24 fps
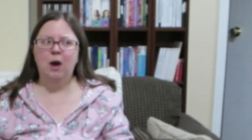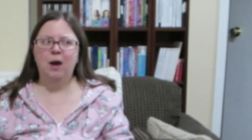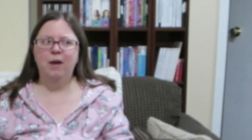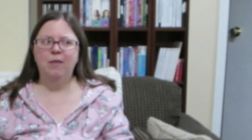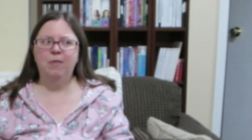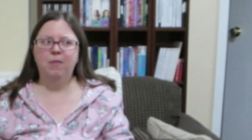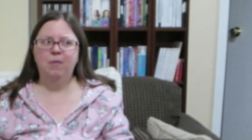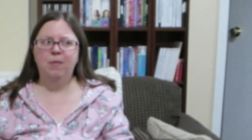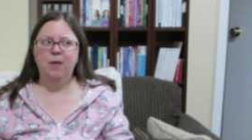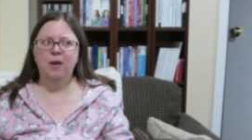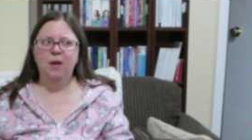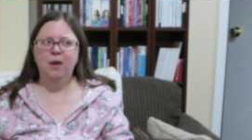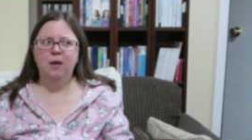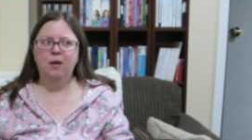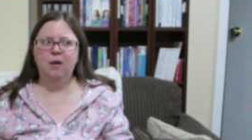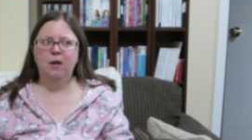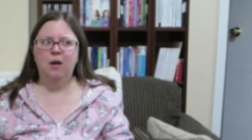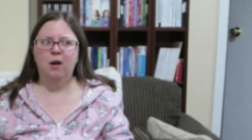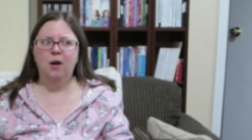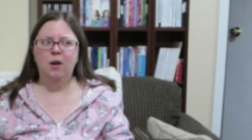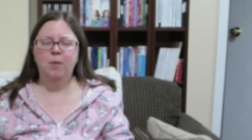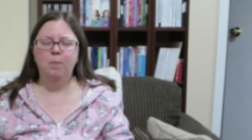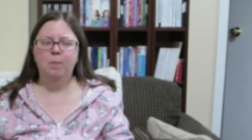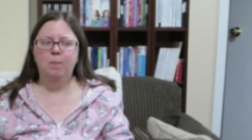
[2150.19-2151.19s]
I think
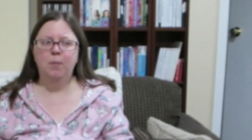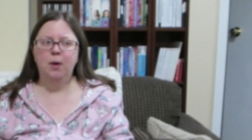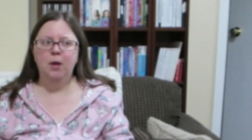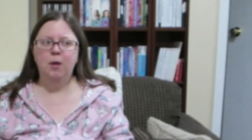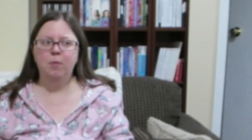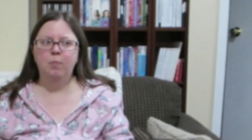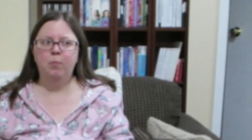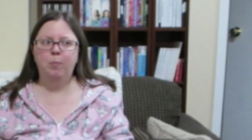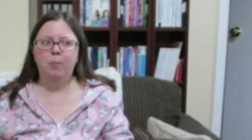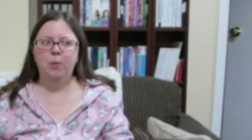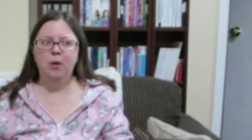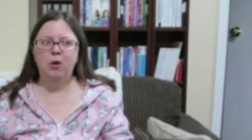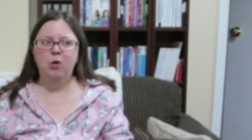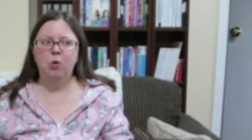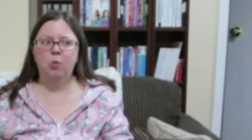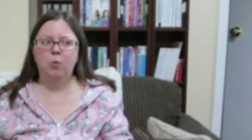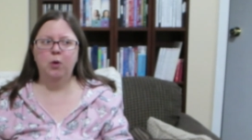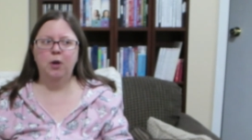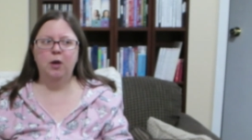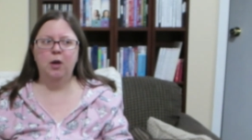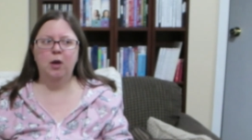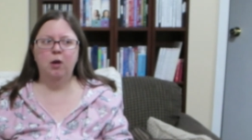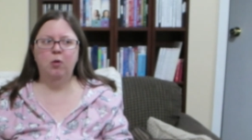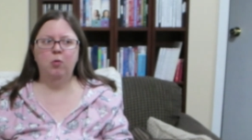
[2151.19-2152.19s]
I might be
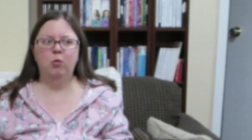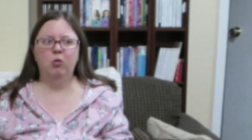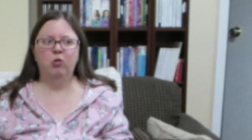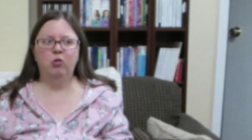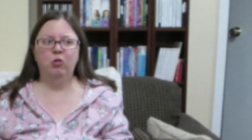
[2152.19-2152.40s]
going out